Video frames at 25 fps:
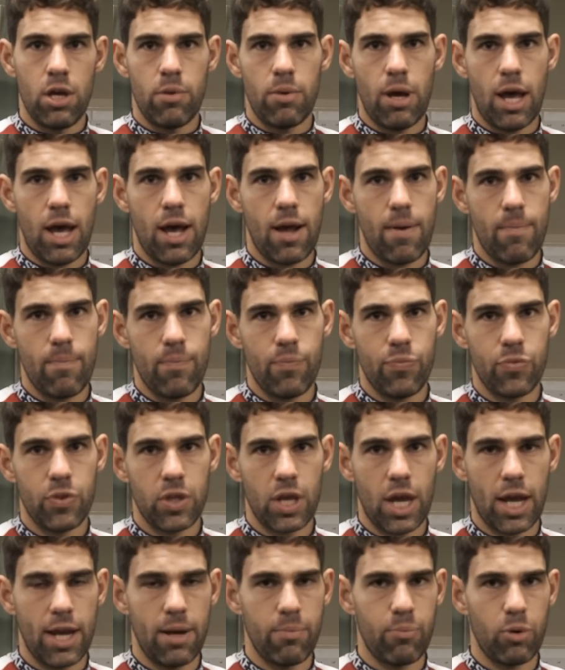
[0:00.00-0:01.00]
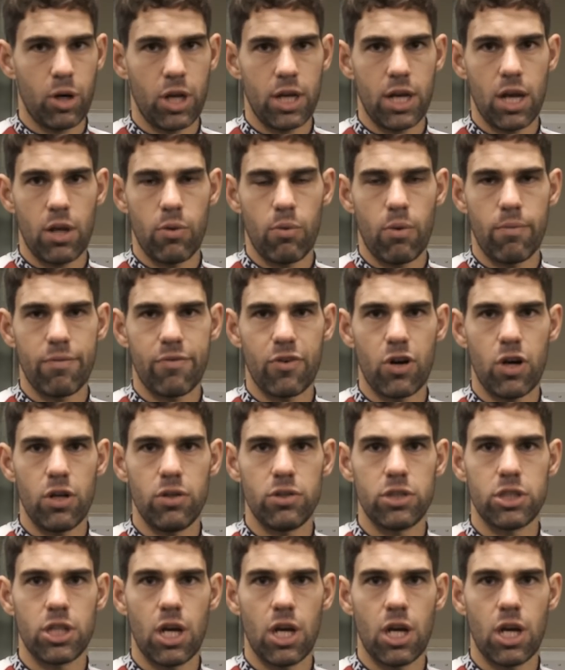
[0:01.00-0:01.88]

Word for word: and then bringing the other one through.